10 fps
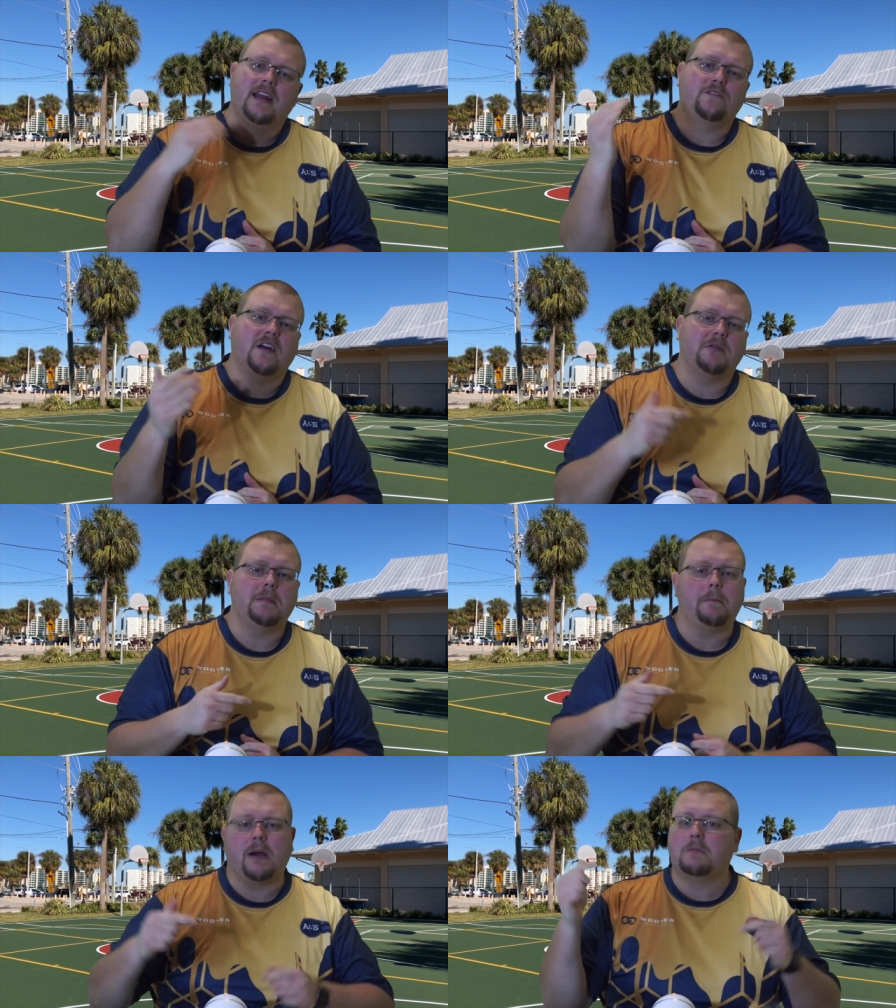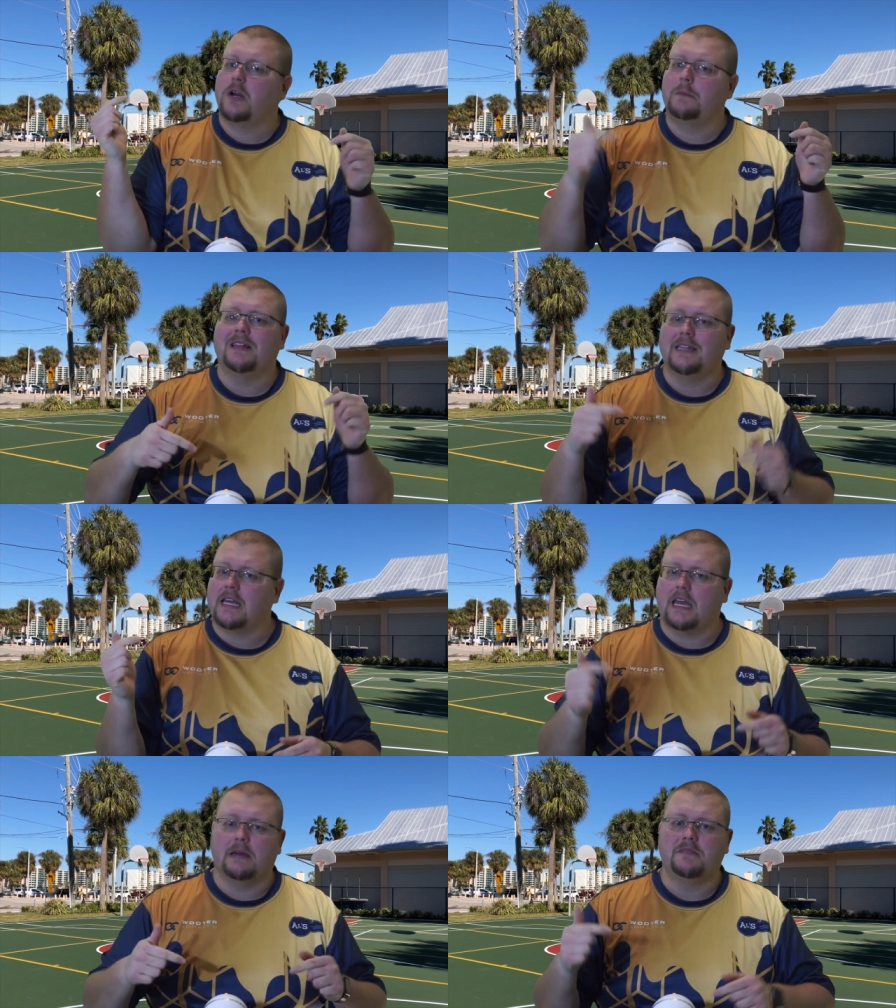And if I remember, I'm going to be
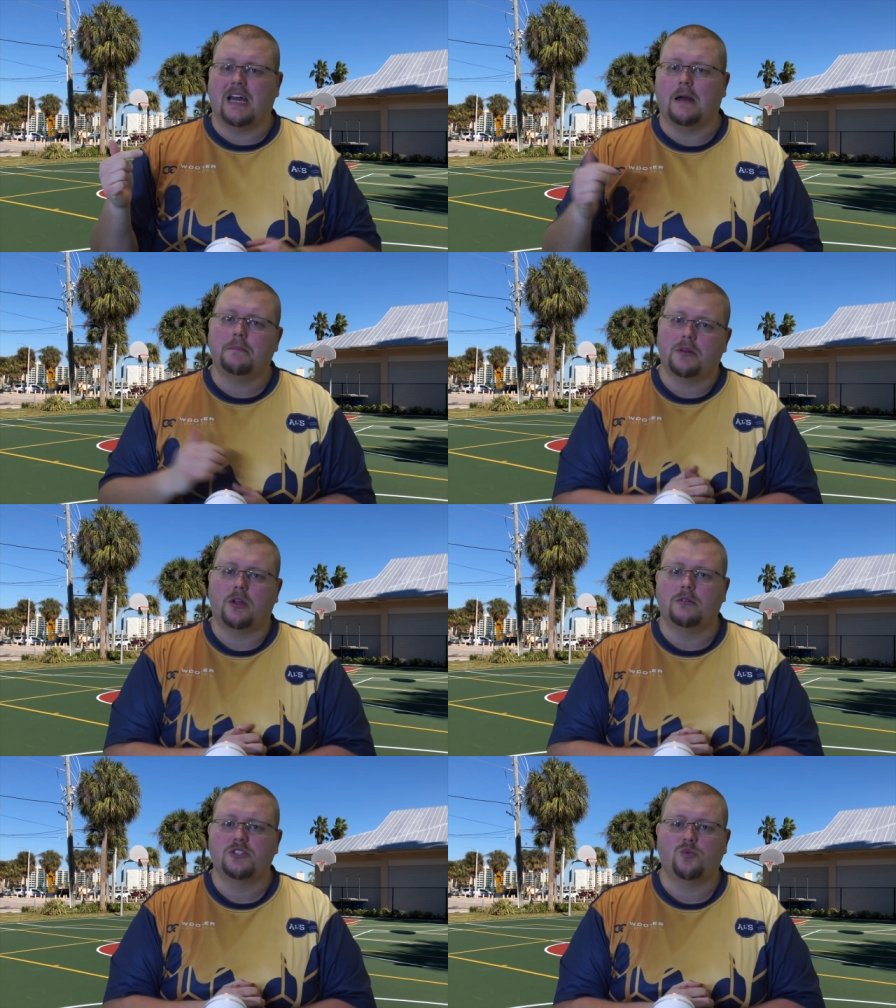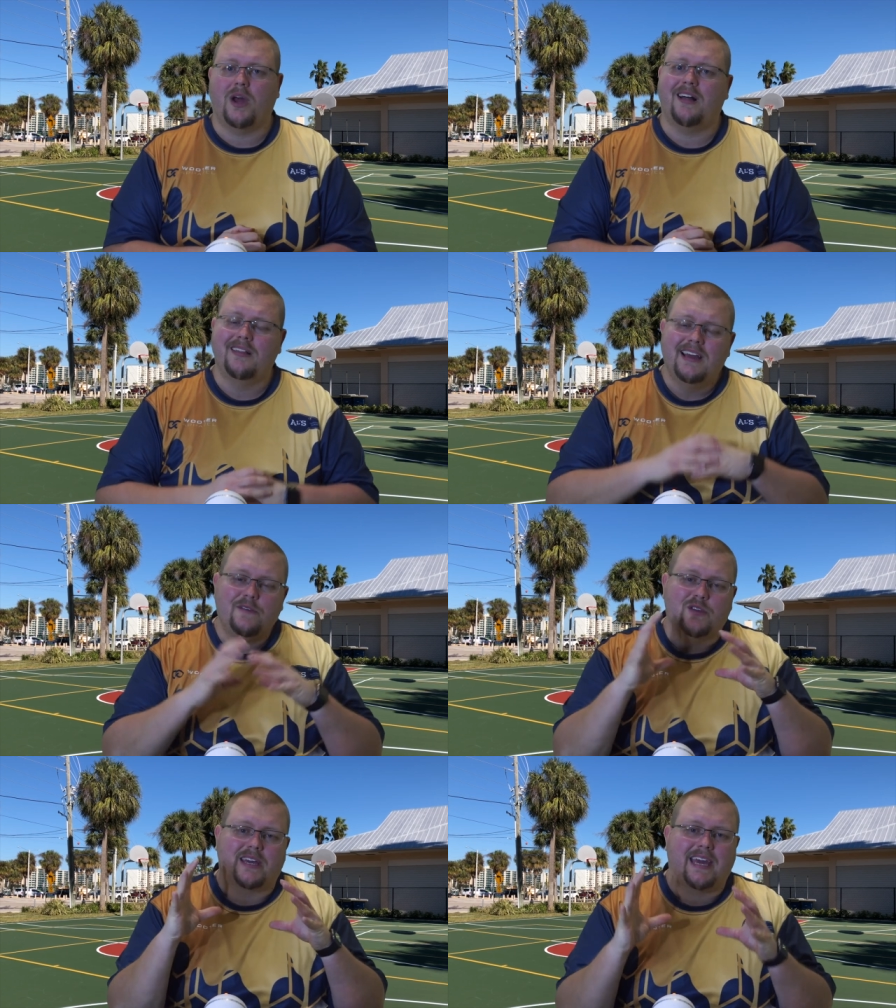linking them down below as well.
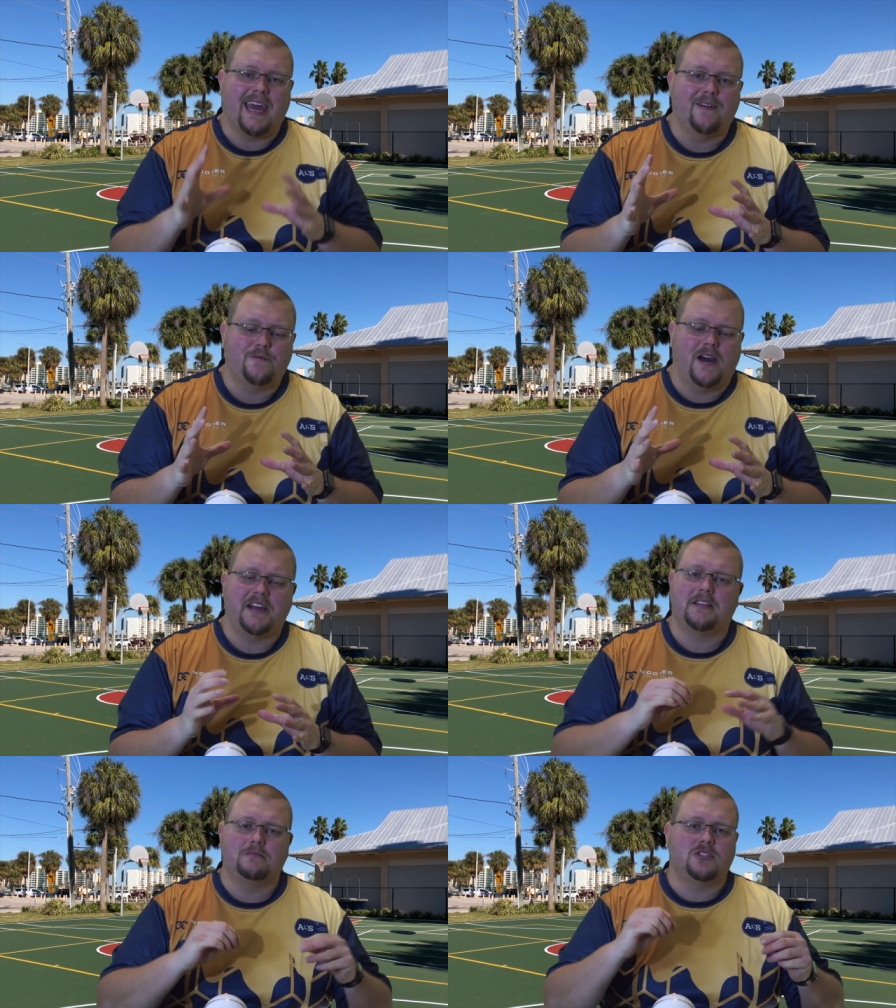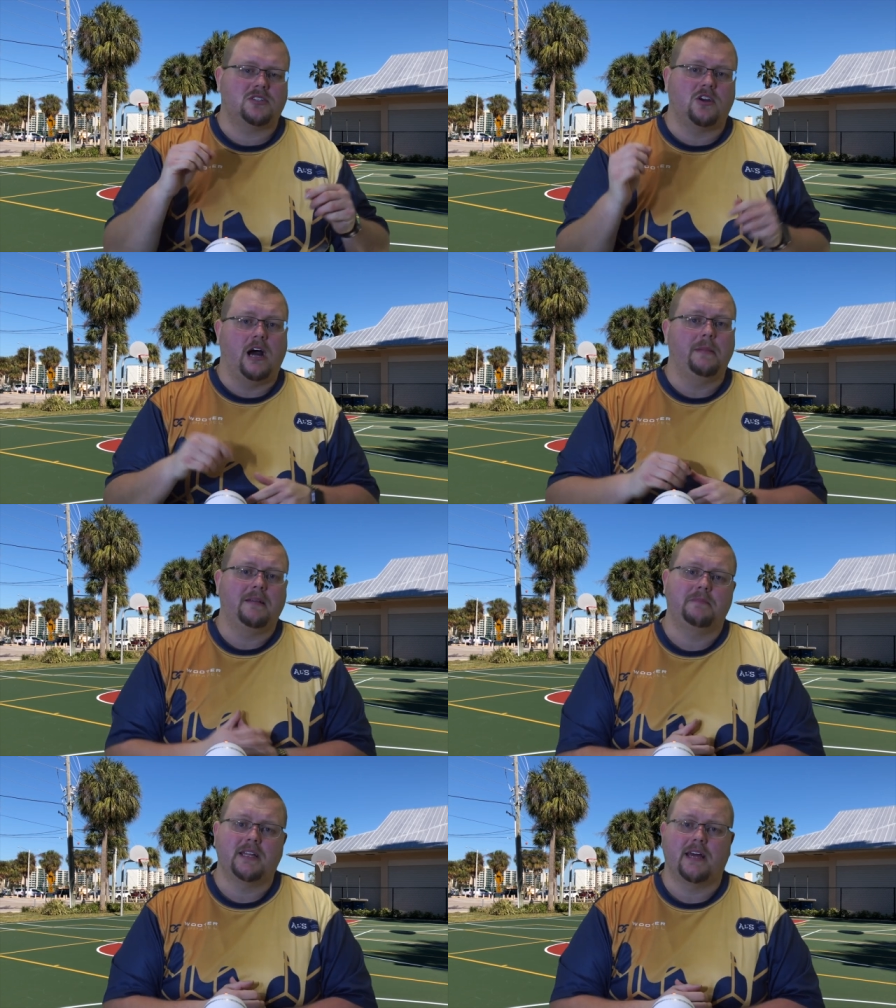If you can't find them, just
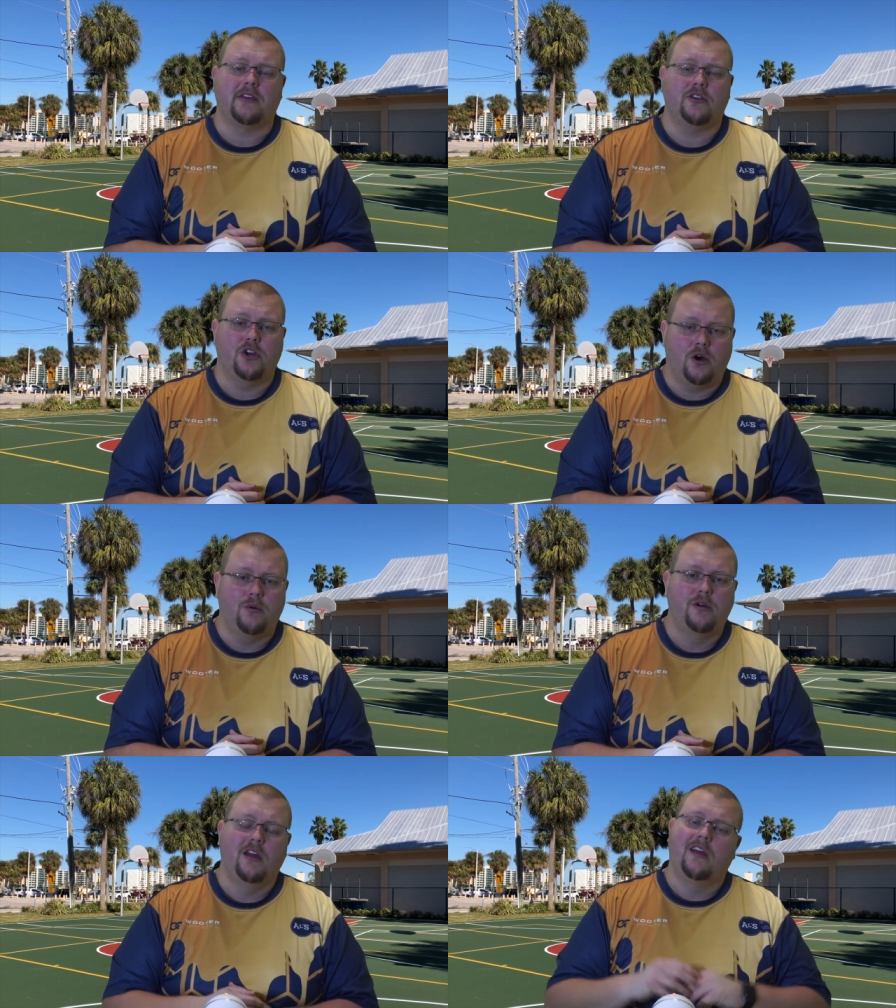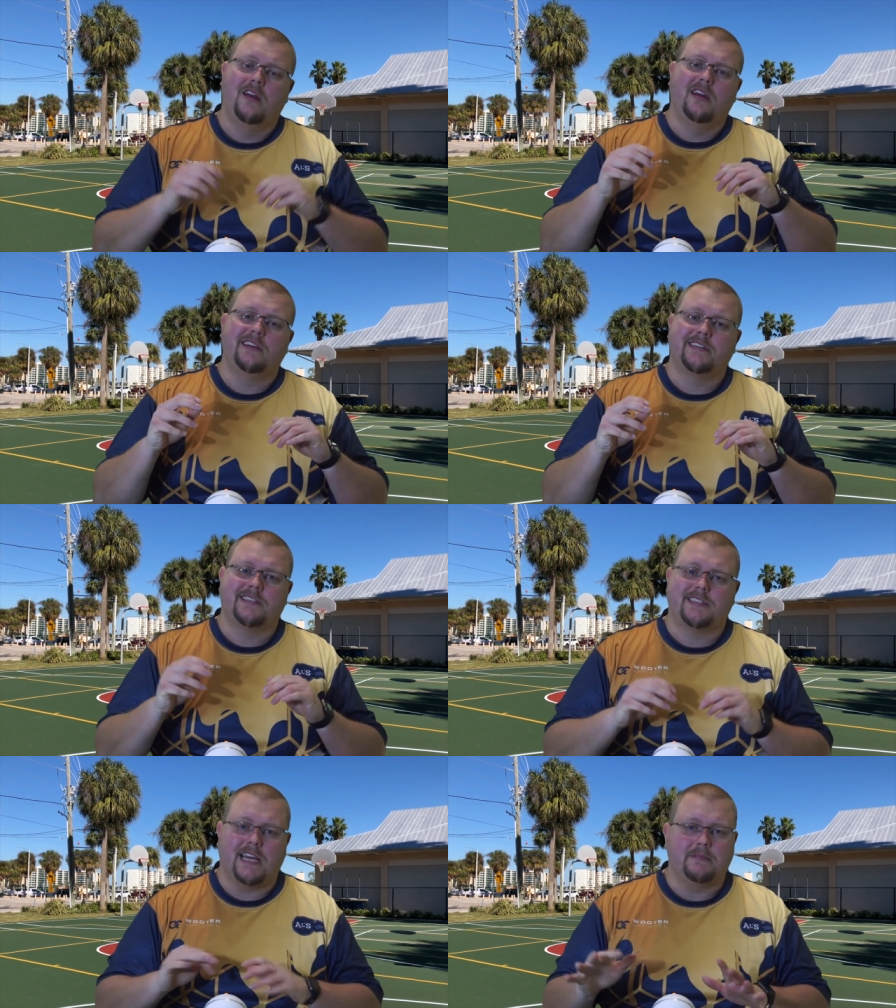comment and be like, yo,
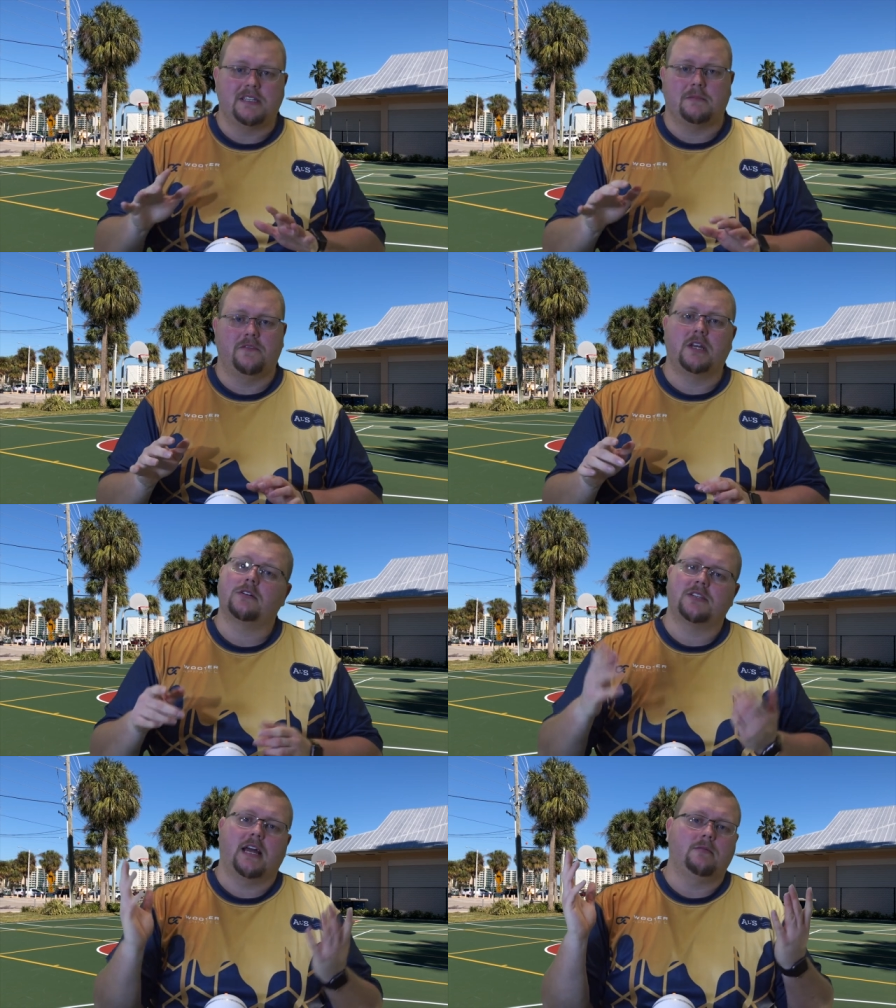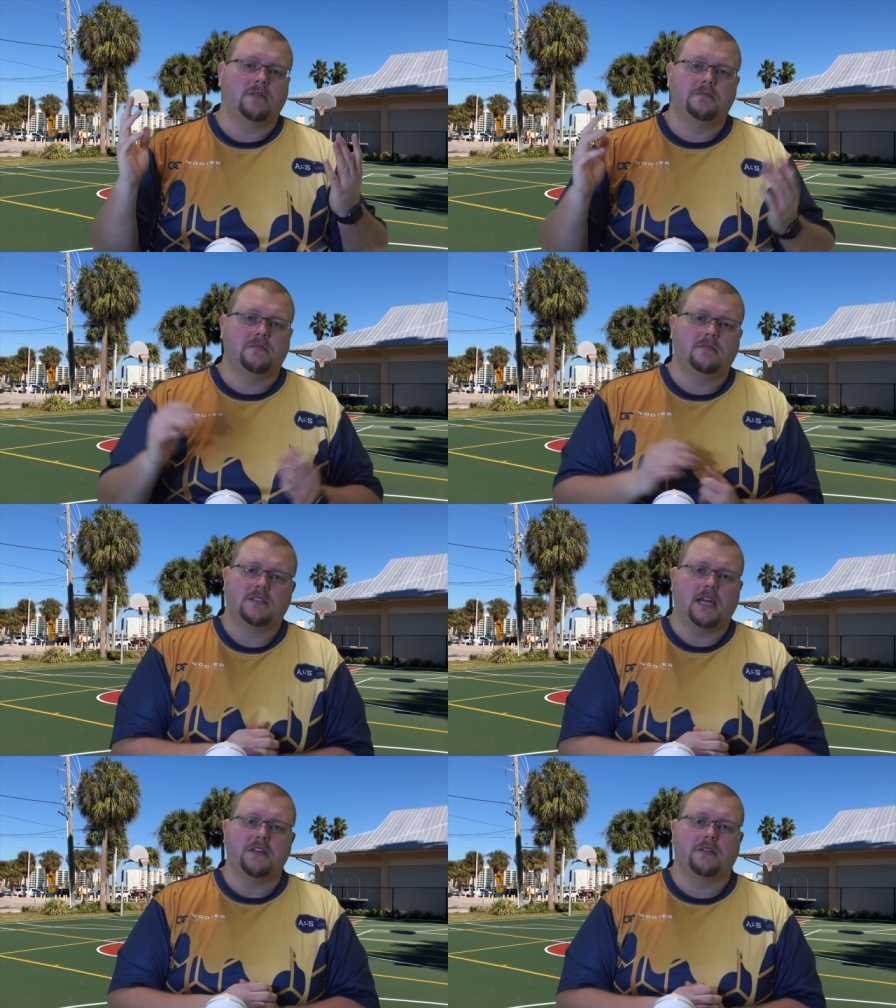send me some videos and I will
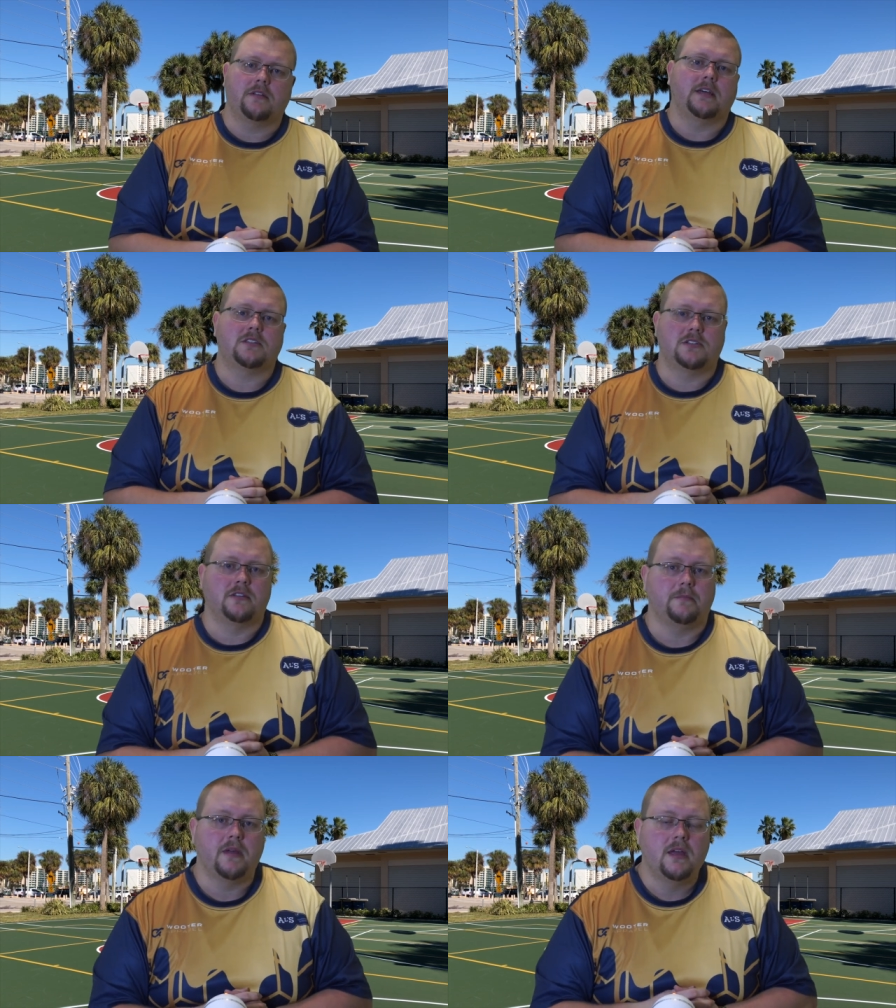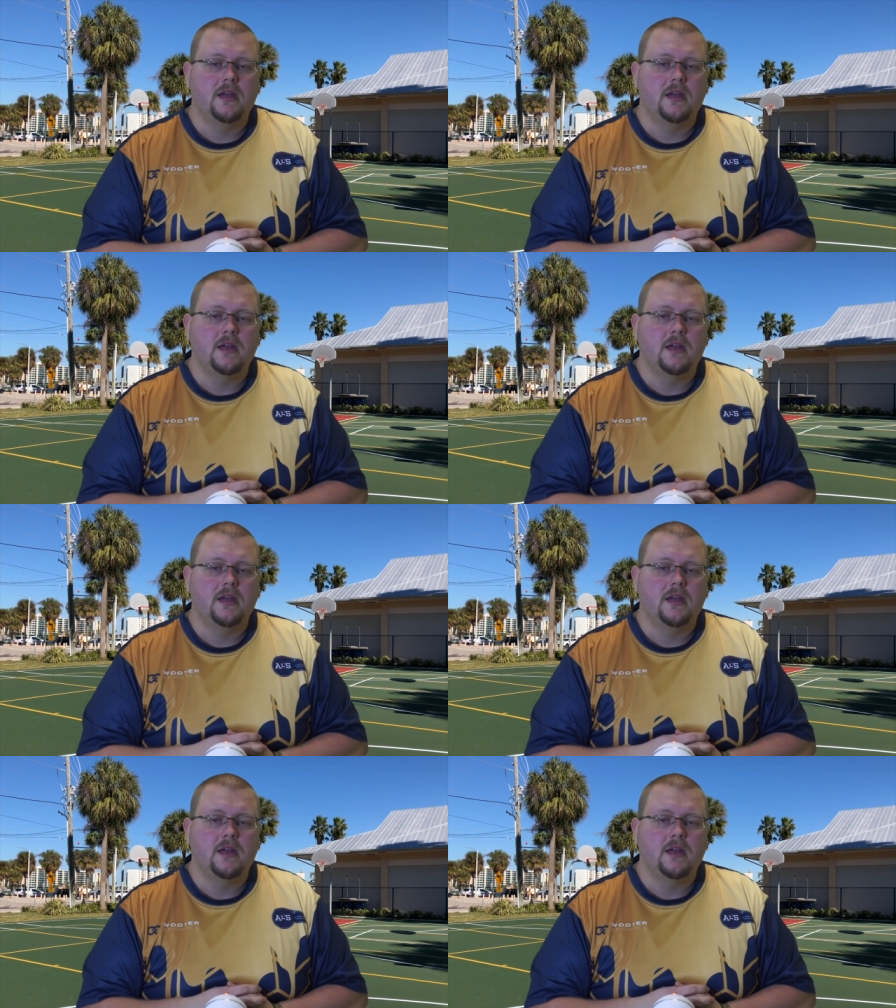send you the links to them.